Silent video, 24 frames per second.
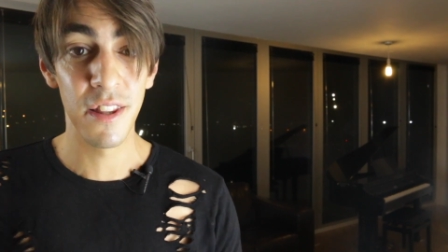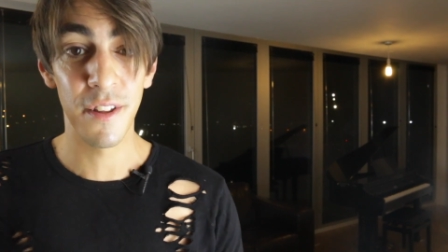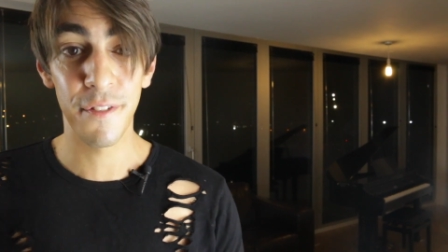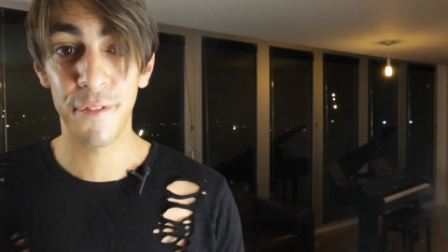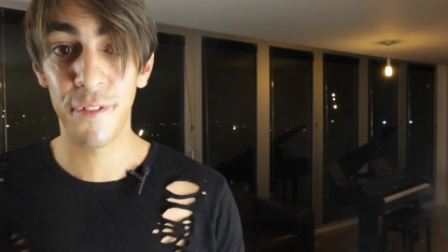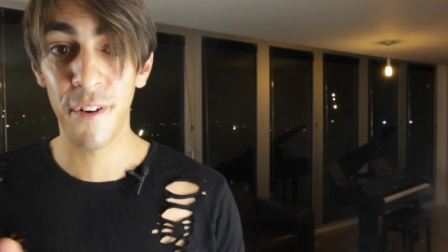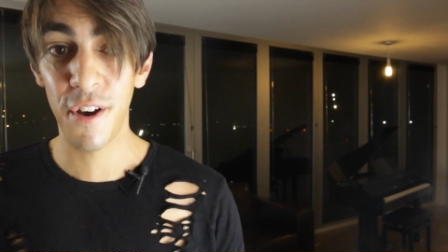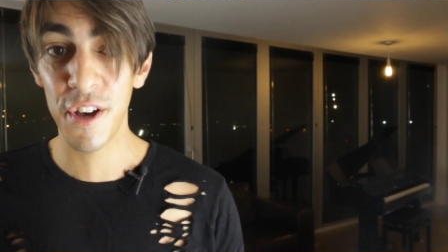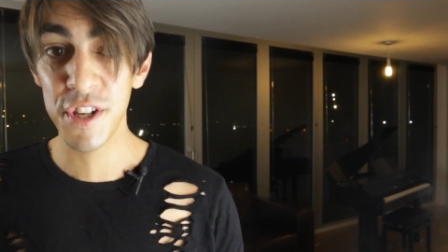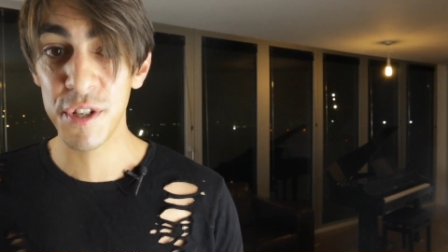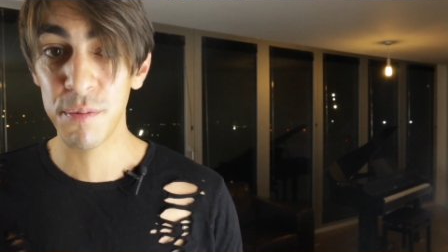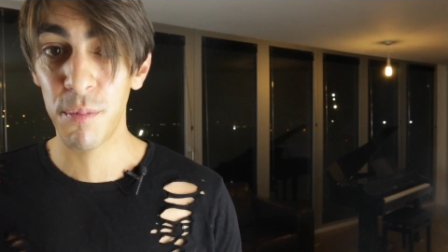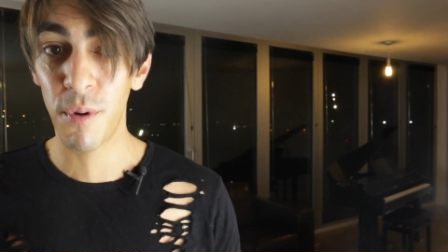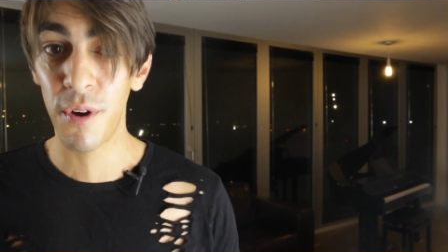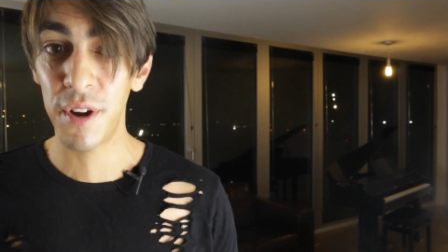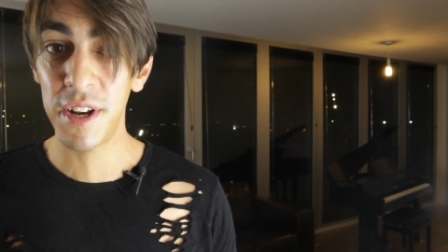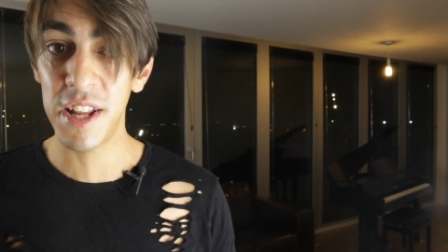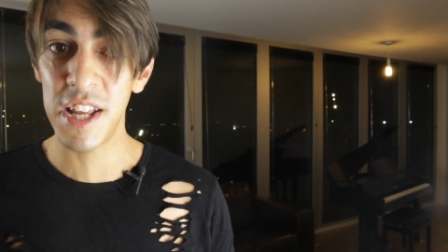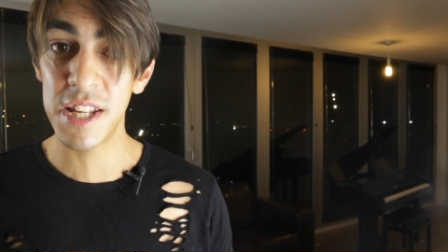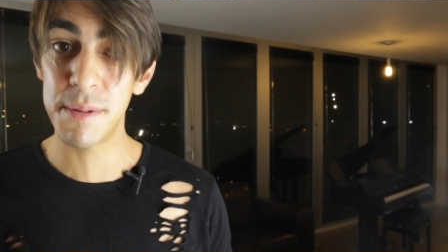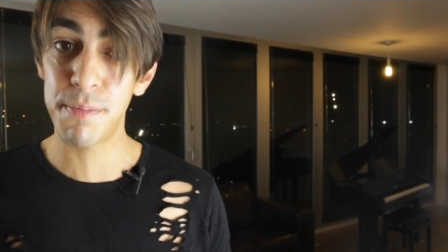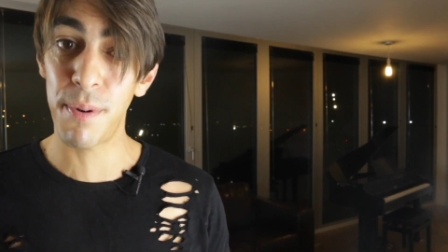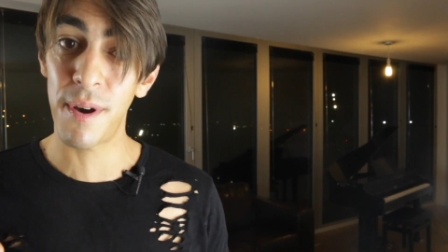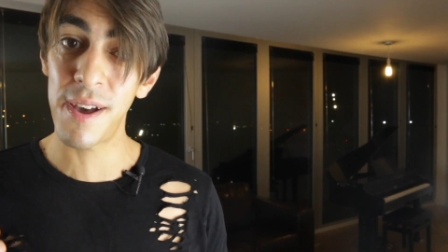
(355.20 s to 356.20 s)
The first
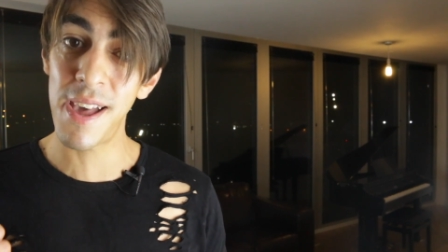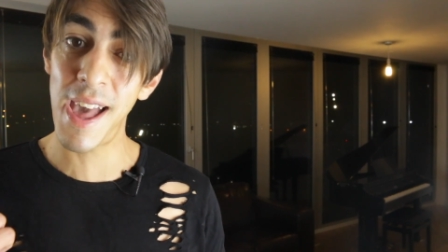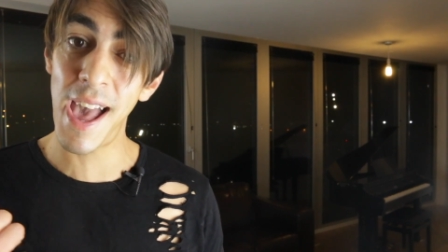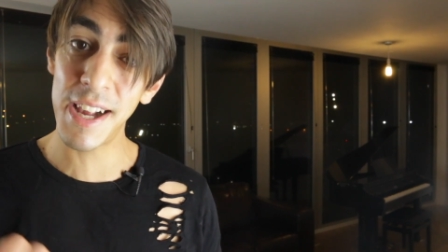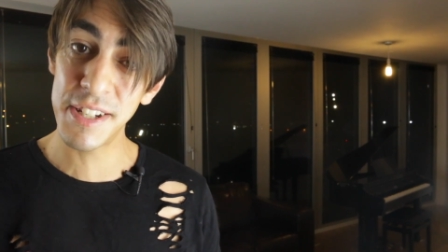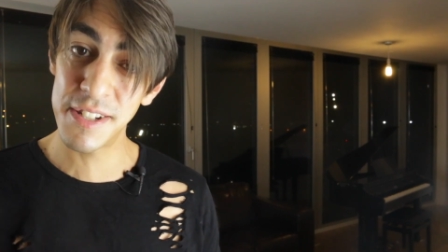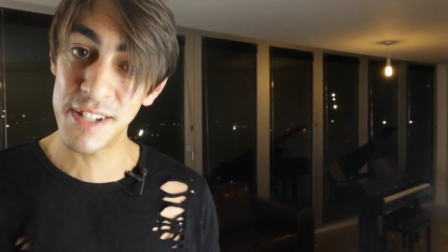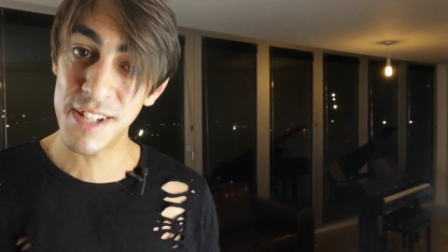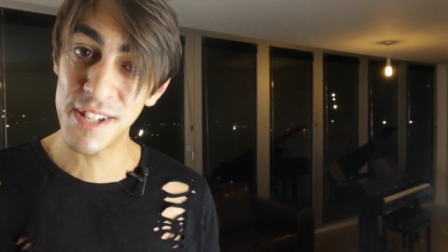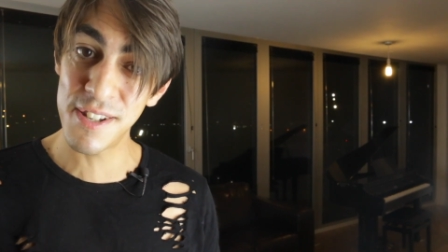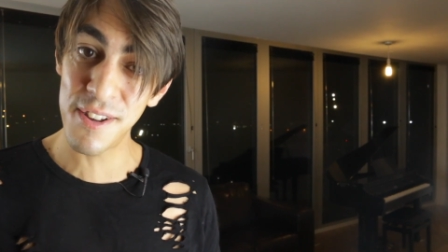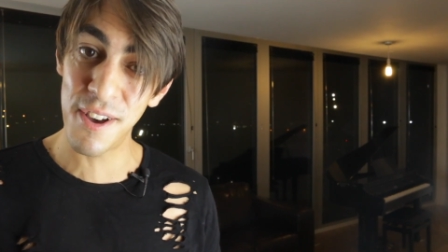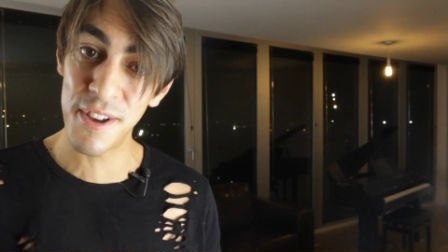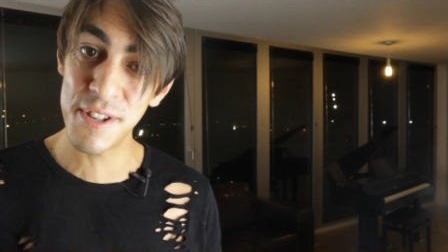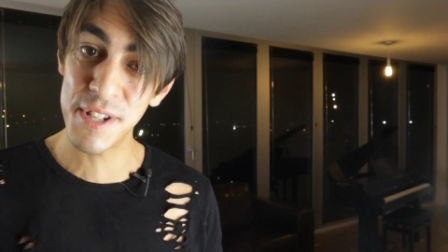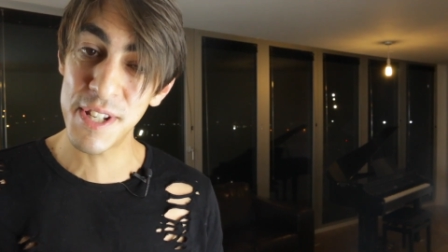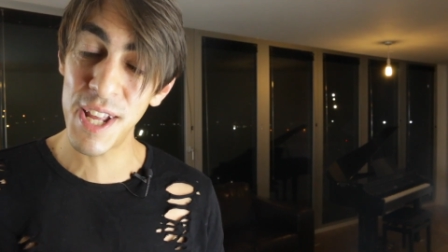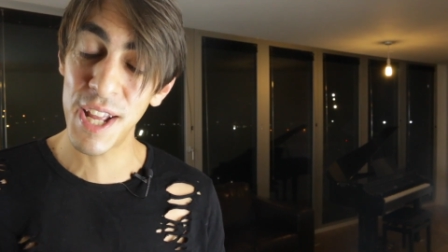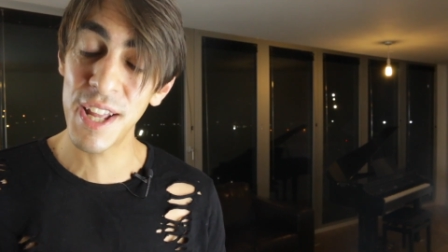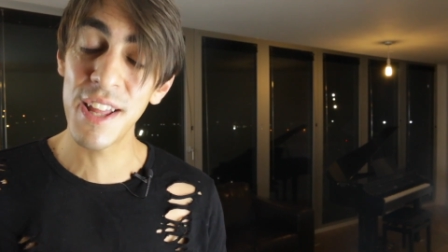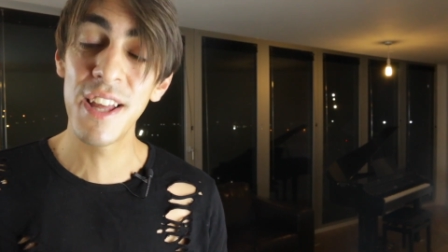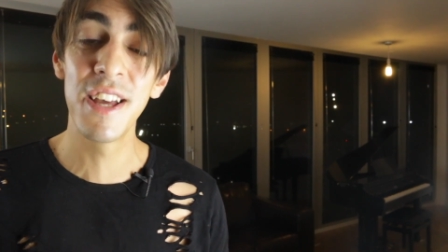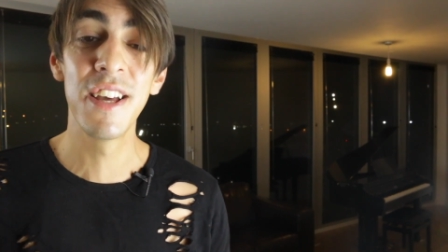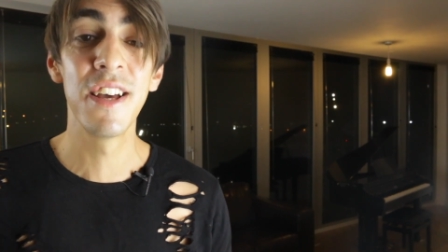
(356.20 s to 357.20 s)
one is by
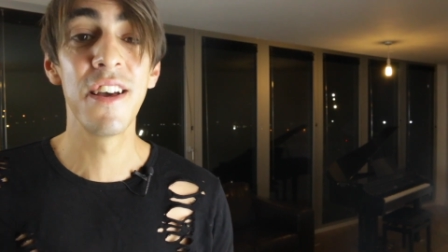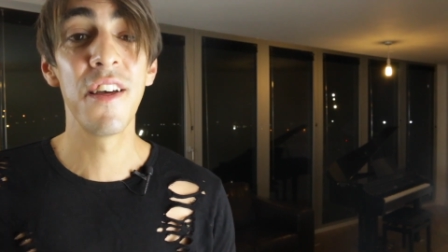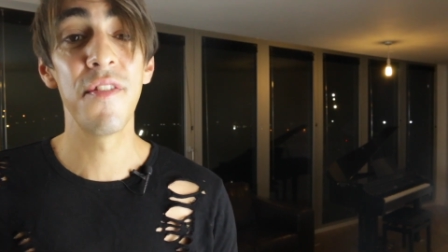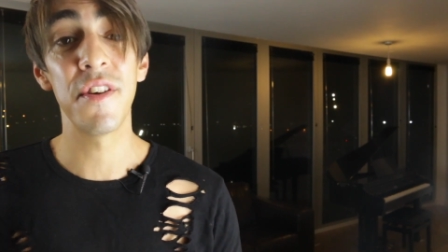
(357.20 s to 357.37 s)
exercising.